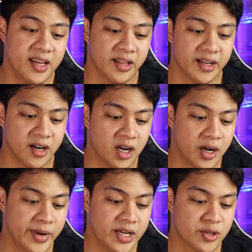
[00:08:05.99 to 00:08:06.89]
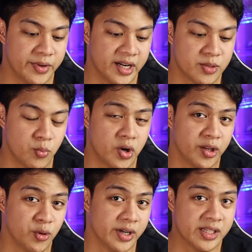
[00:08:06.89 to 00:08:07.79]
the other colorways where it's more
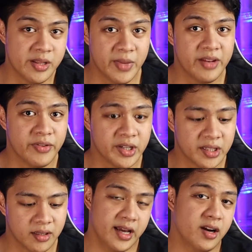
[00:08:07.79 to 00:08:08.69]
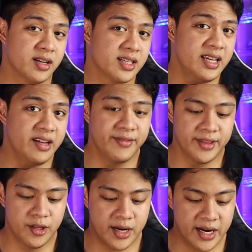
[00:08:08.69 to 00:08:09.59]
towards the midfoot. And honestly,
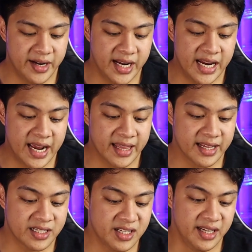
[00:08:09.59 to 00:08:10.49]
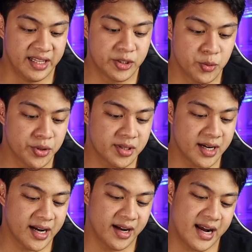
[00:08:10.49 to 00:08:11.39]
even though I really like that chenille swoosh,
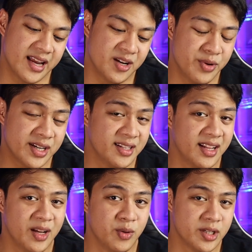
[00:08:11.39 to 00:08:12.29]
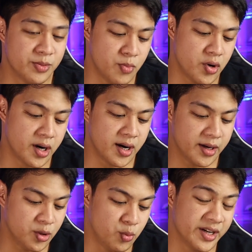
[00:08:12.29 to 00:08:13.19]
I kinda wish that it was
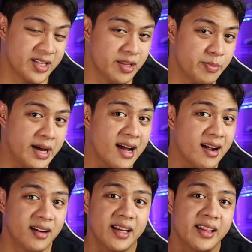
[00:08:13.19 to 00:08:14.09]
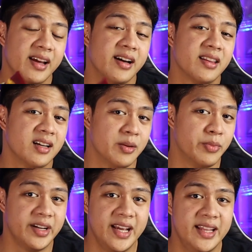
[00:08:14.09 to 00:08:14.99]
more towards the back, like the other
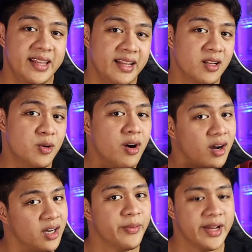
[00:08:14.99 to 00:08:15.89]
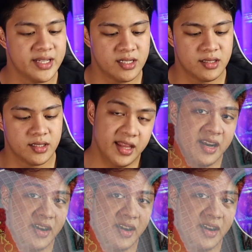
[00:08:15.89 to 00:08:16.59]
LeBron 18 low colorways. Then